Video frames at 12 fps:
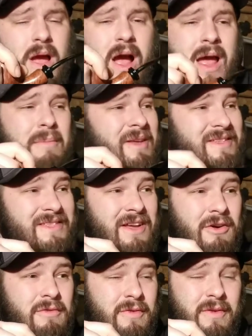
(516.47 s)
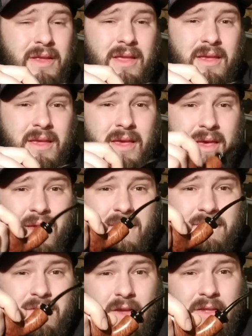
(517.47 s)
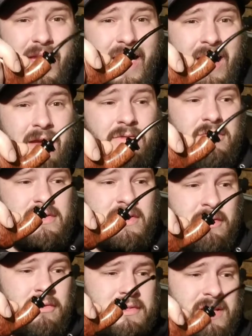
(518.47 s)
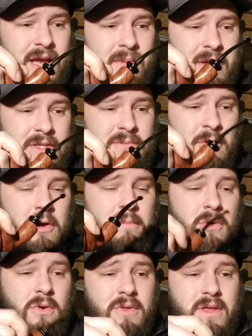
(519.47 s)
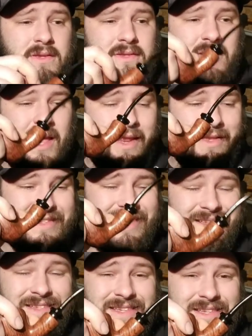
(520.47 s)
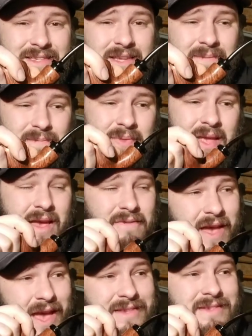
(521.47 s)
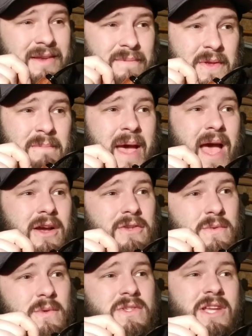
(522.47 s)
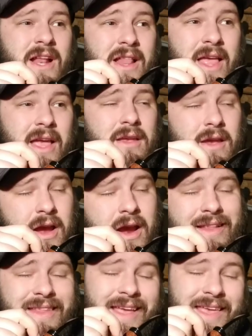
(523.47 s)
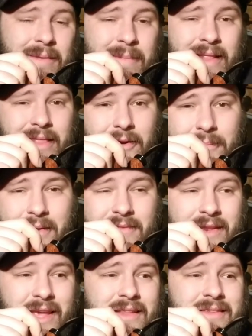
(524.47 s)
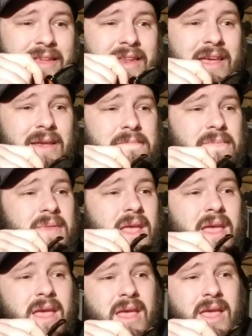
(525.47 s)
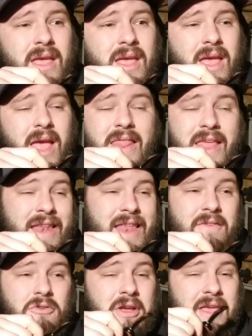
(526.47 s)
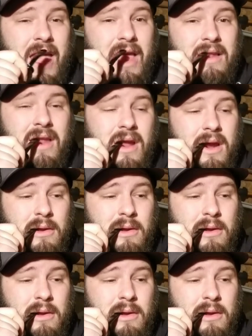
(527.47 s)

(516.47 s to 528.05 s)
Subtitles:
I myself feel it every single time I smoke a bowl of this, and it's consistent. I've had some tobaccos where it's kind of like, alright, that gave me a little bit of a nicotine hit, and then never again.